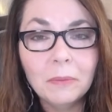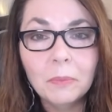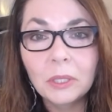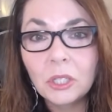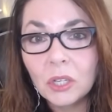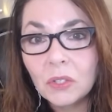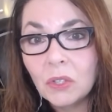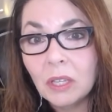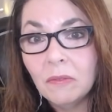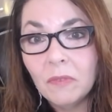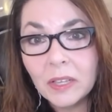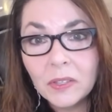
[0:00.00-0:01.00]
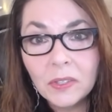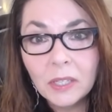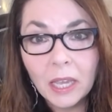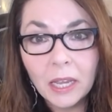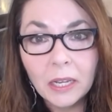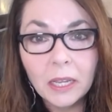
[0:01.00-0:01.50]
But just
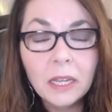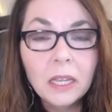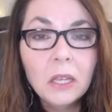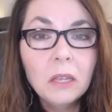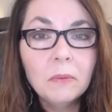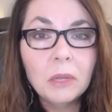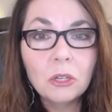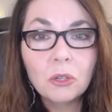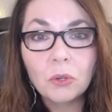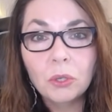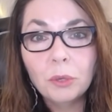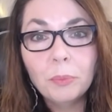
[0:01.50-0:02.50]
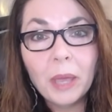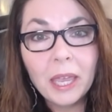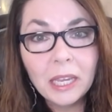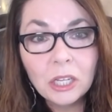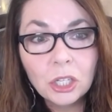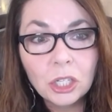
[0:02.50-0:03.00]
investigate it. Make sure you're
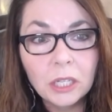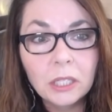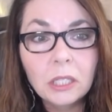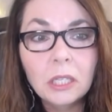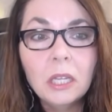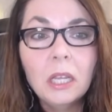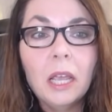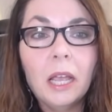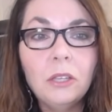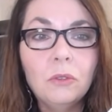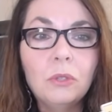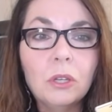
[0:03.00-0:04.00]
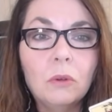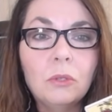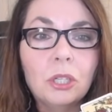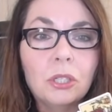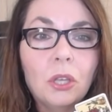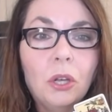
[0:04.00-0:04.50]
patient and you don't
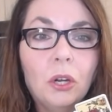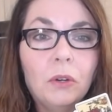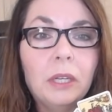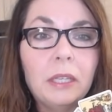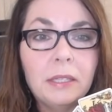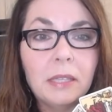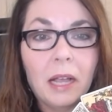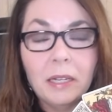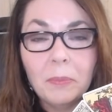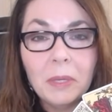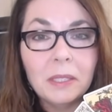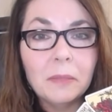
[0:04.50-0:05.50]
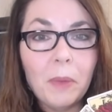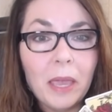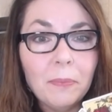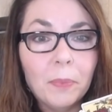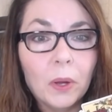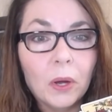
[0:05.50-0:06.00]
just hurry sign a piece of
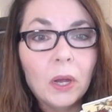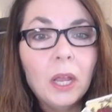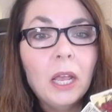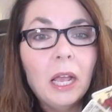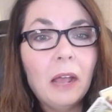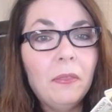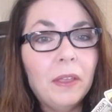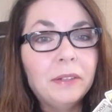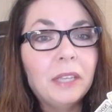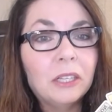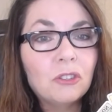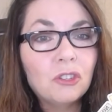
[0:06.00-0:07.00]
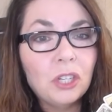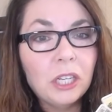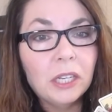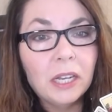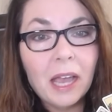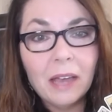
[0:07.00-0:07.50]
paper and then get
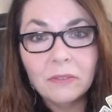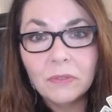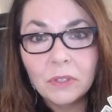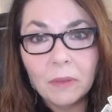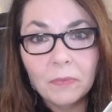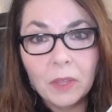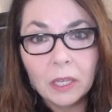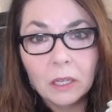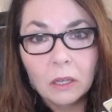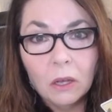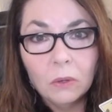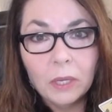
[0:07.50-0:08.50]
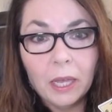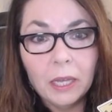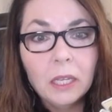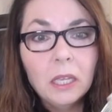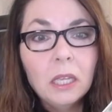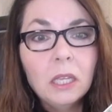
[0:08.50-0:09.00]
cheated out of something.
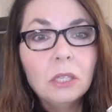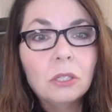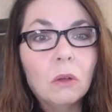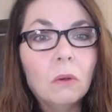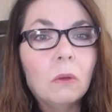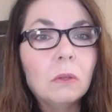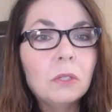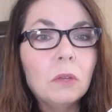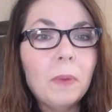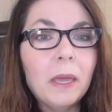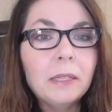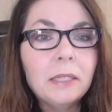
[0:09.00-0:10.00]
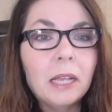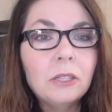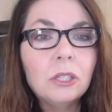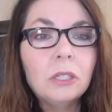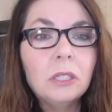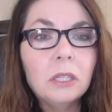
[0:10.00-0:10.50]
Okay? So also pay
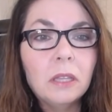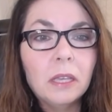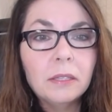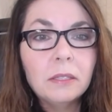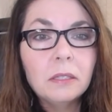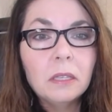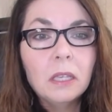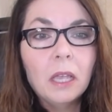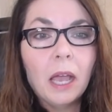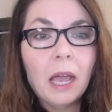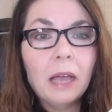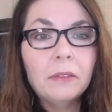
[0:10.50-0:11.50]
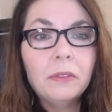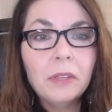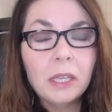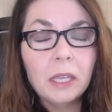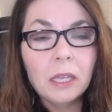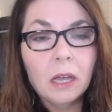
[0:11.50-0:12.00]
attention to this at
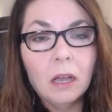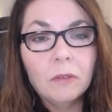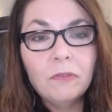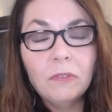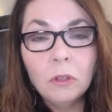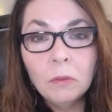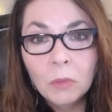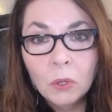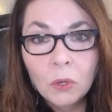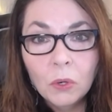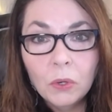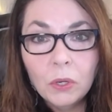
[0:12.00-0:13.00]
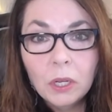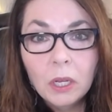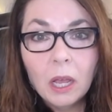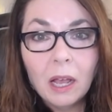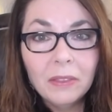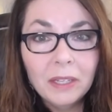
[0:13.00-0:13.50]
the full moon
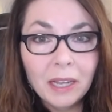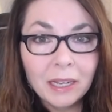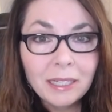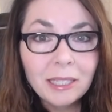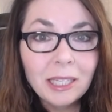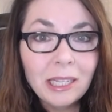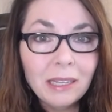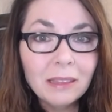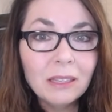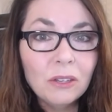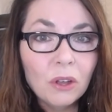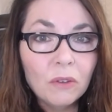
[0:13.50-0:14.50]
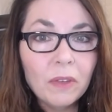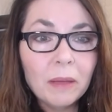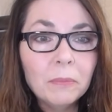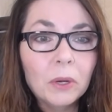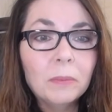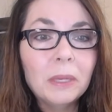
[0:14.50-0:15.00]
on the 19th in
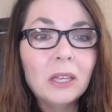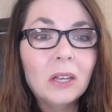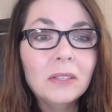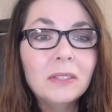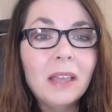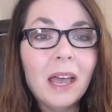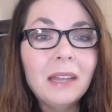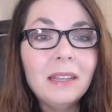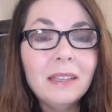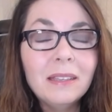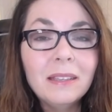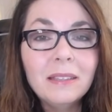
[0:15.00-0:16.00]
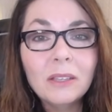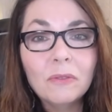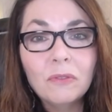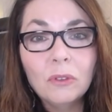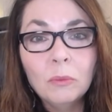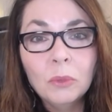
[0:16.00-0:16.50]
November, because that is a
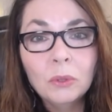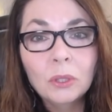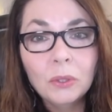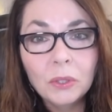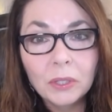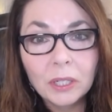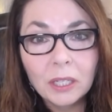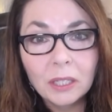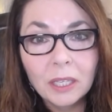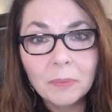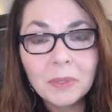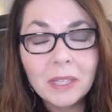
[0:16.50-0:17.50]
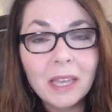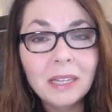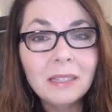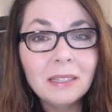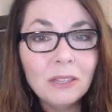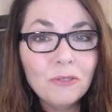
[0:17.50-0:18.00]
full moon lunar eclipse and
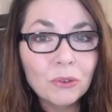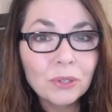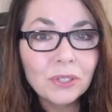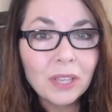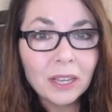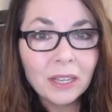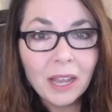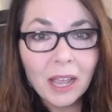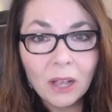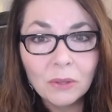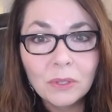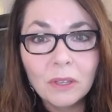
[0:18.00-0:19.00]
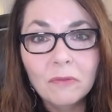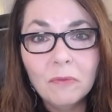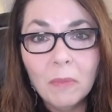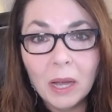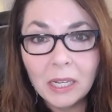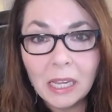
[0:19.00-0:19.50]
it's in your second house of
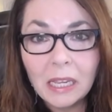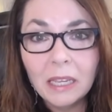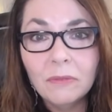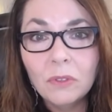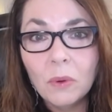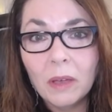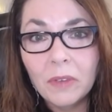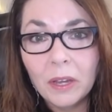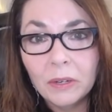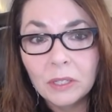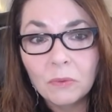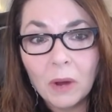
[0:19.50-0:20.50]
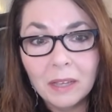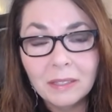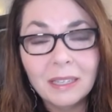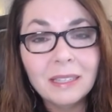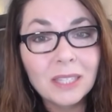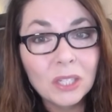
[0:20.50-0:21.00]
money if you have Aries
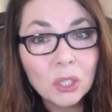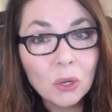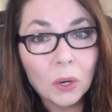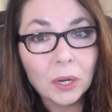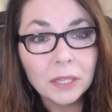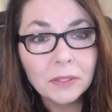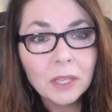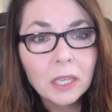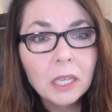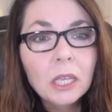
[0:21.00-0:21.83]
rising. It's in Taurus.